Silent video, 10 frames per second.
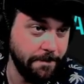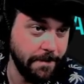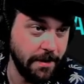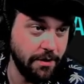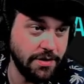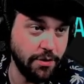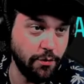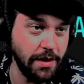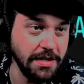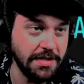There's a
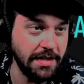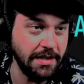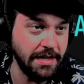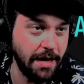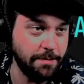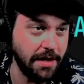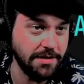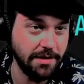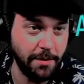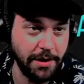reason I typed
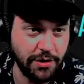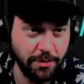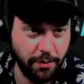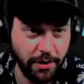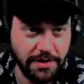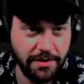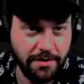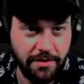exclamation point.